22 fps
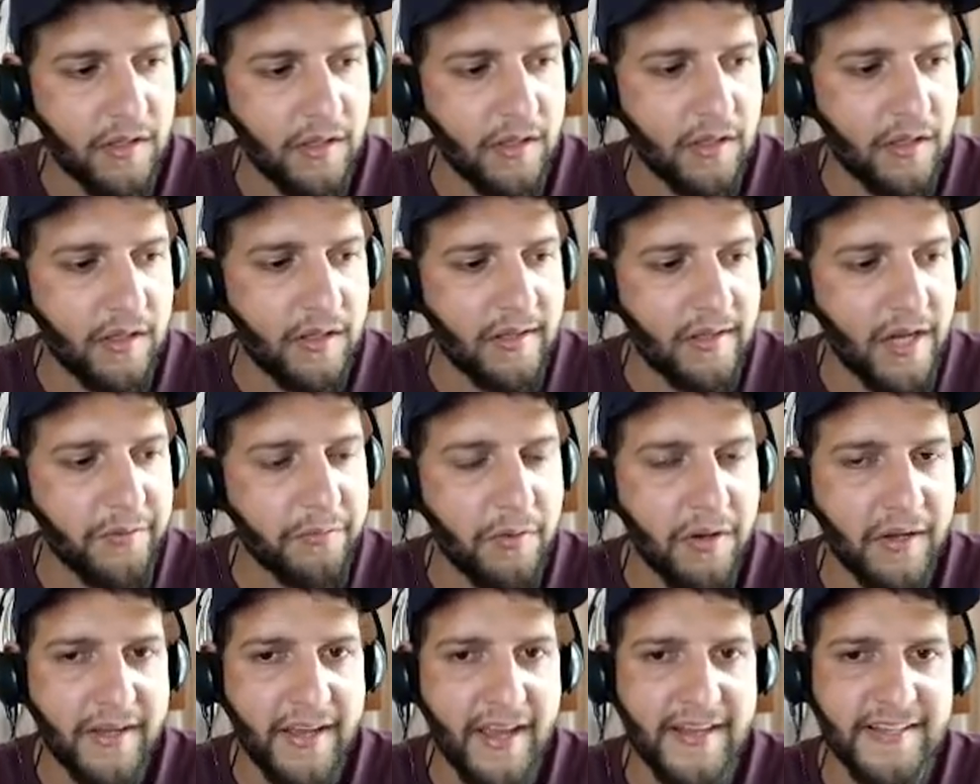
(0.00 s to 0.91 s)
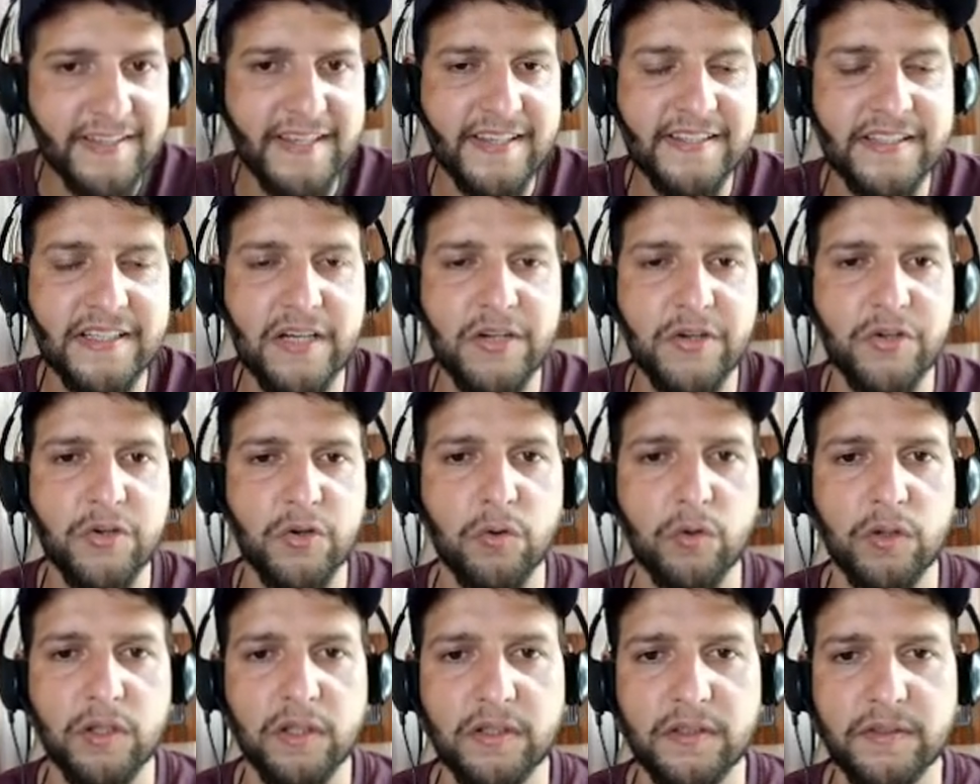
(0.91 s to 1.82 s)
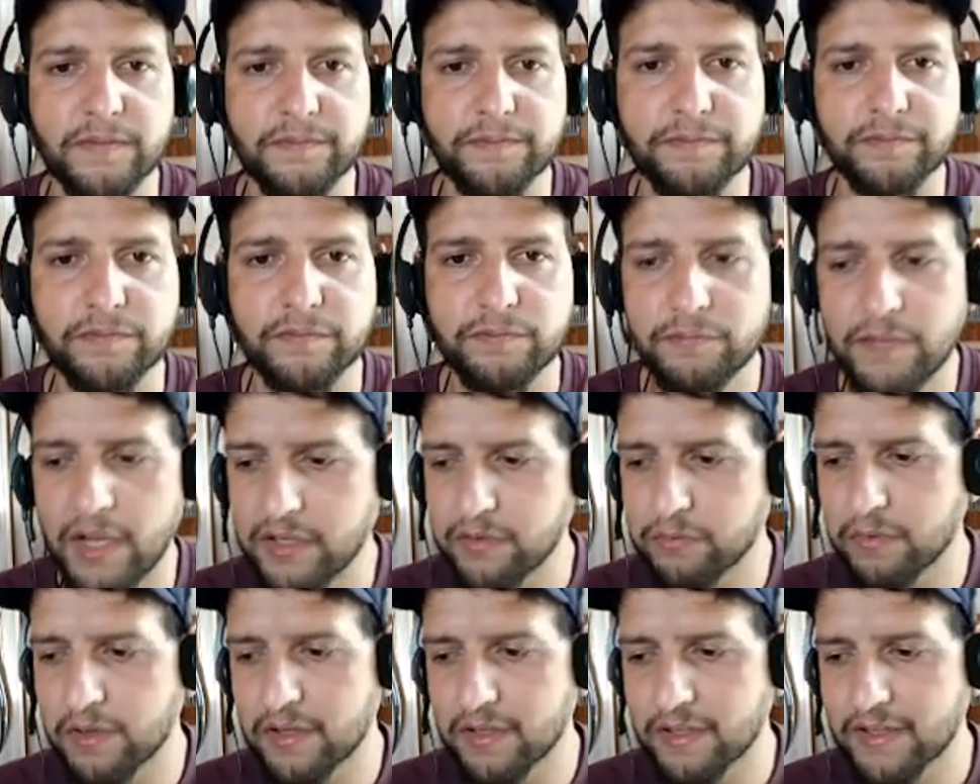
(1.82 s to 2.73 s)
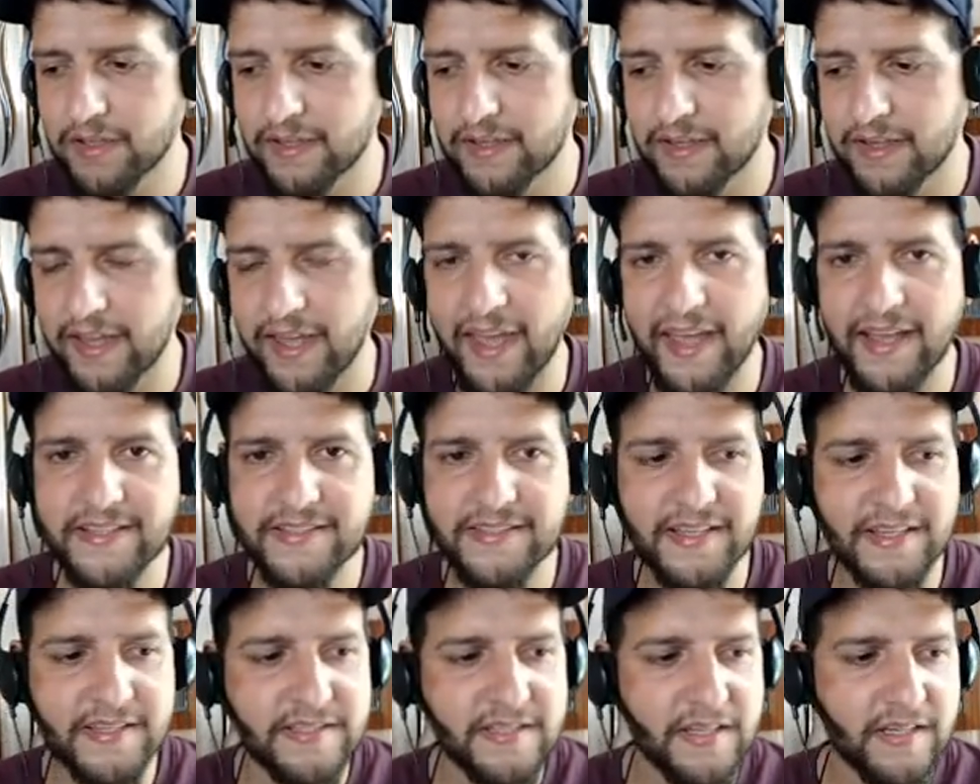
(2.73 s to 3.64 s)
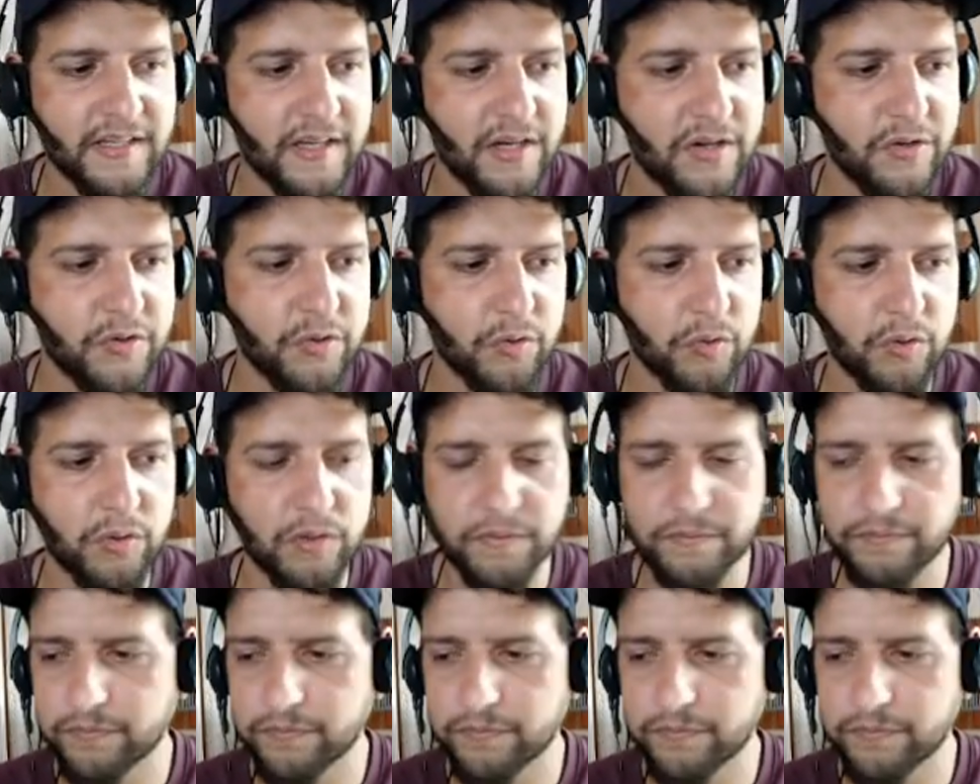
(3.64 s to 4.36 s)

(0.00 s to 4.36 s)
Network Access Control. Network Access Control.